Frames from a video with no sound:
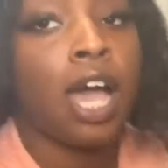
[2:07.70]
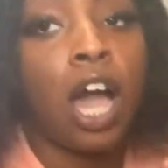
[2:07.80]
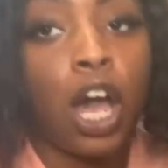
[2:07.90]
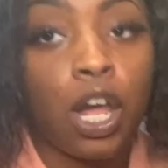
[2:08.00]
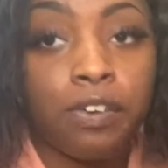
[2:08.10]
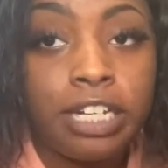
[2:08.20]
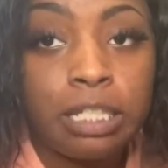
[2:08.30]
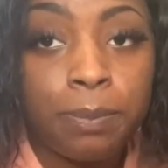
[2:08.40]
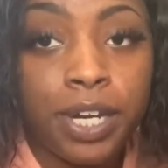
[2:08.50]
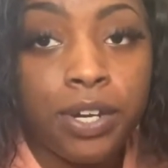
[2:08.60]
I already
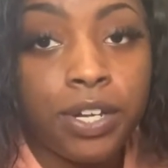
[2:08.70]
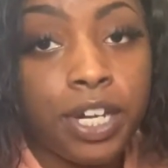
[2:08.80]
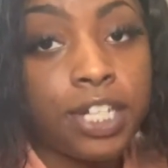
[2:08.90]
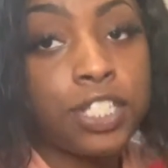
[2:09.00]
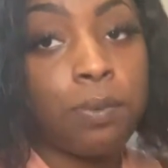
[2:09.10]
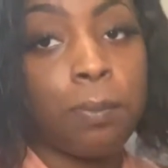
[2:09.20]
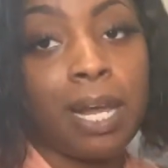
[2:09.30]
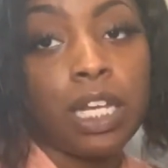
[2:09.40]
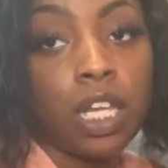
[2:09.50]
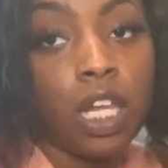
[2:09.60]
sprayed it on there, so we're
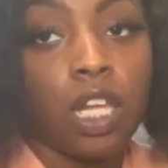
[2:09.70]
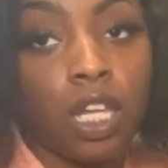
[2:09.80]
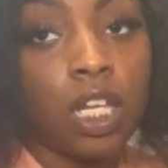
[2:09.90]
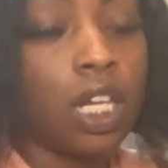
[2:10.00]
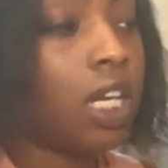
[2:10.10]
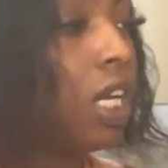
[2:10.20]
about to get